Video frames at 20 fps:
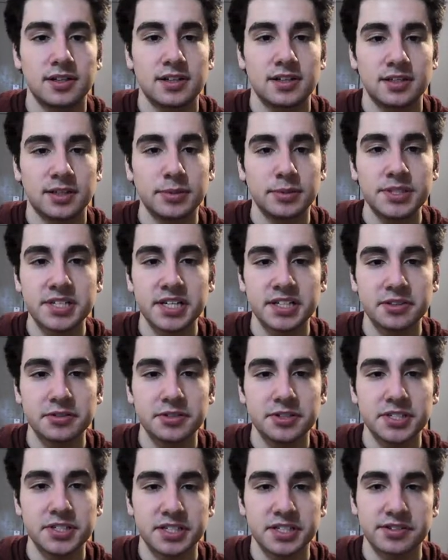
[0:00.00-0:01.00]
Number
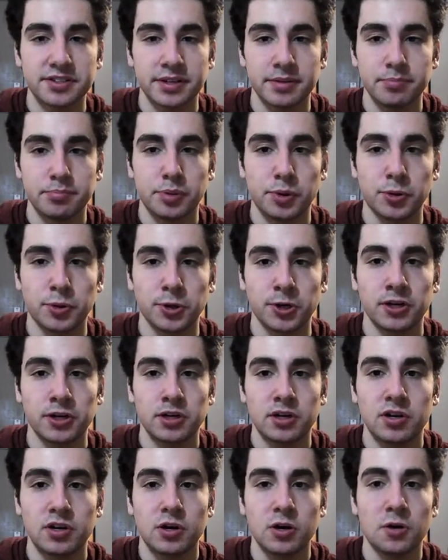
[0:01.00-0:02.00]
660, boar.
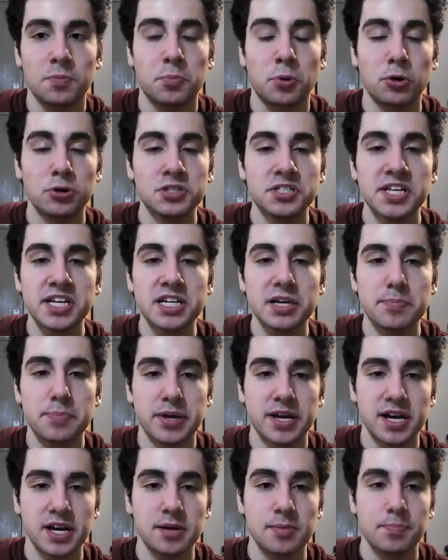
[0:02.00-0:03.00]
A boar is like a
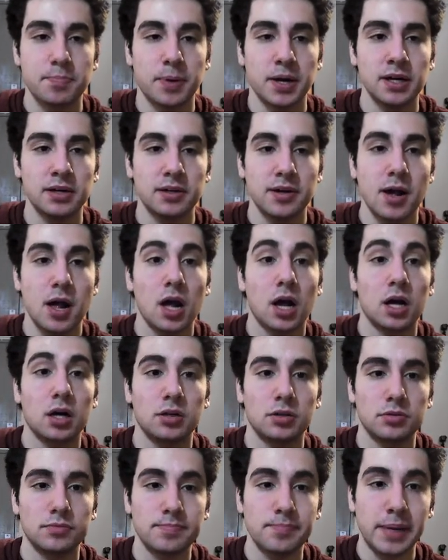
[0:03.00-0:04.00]
pig, but
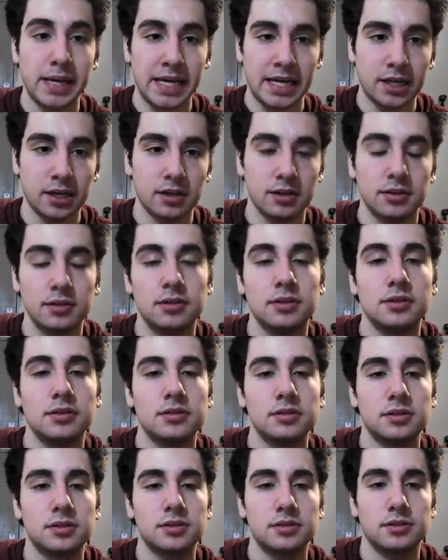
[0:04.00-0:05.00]
mean.
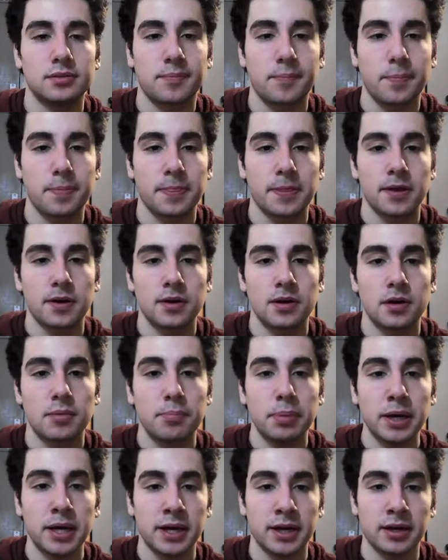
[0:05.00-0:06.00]

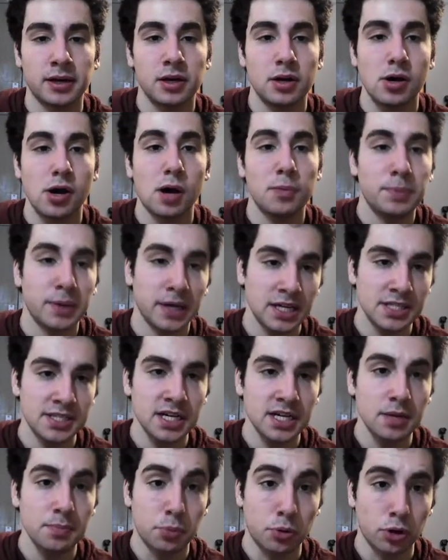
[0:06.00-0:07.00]
Pig. A pig is
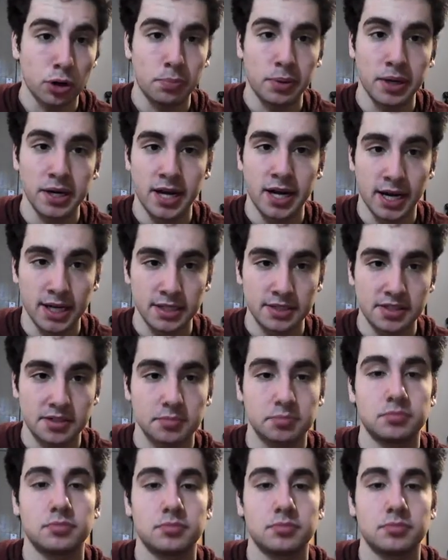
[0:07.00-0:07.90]
like a boar, but nice.